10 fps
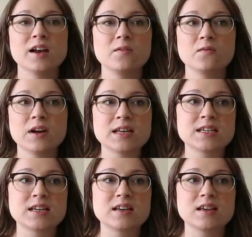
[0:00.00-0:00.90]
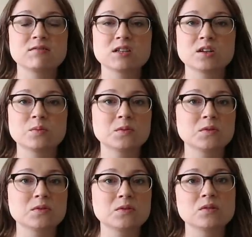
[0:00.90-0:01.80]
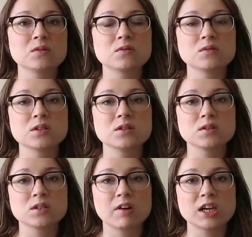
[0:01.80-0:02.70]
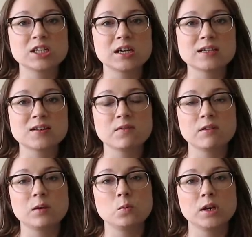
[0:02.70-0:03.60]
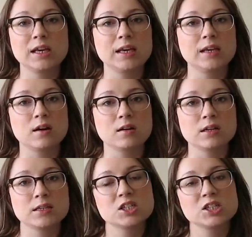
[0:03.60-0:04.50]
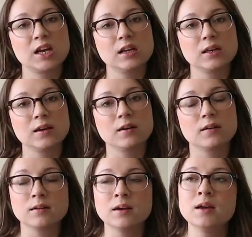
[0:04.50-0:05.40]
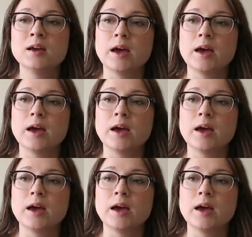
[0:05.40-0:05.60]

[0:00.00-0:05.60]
I don't find it irritable or too scratchy. It is a very woolly yarn. It's a Shetland yarn.